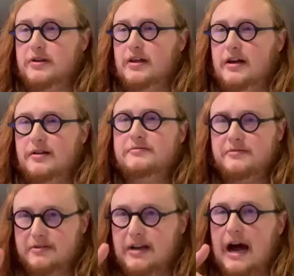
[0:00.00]
with
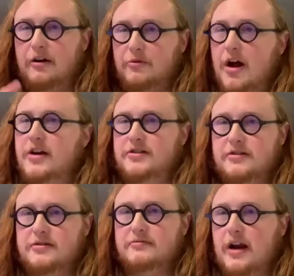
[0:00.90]
Nile
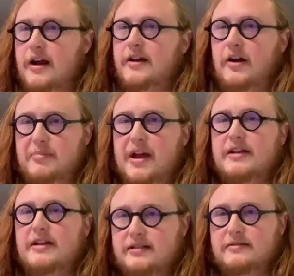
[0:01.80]
Rodgers, right, on
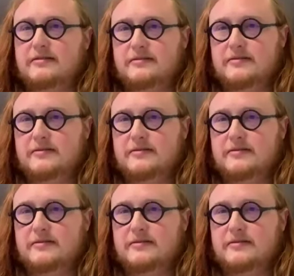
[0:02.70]
bass.